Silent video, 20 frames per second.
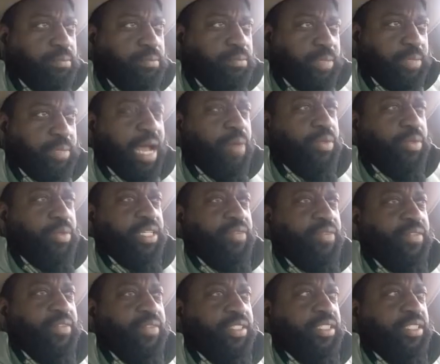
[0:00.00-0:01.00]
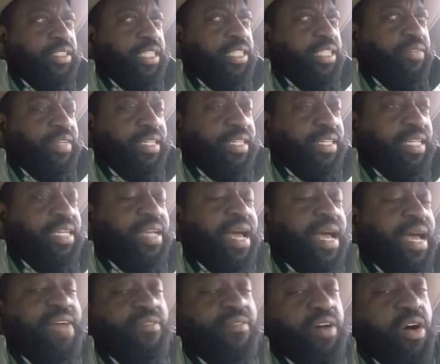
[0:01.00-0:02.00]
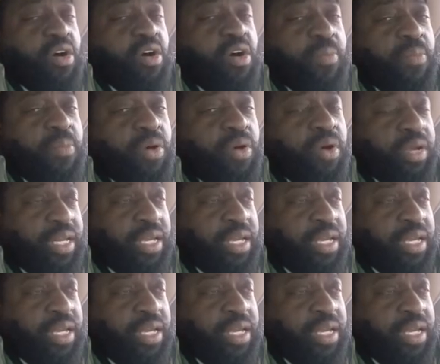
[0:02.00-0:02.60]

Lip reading: but I would definitely suggest if it did not have an onboard,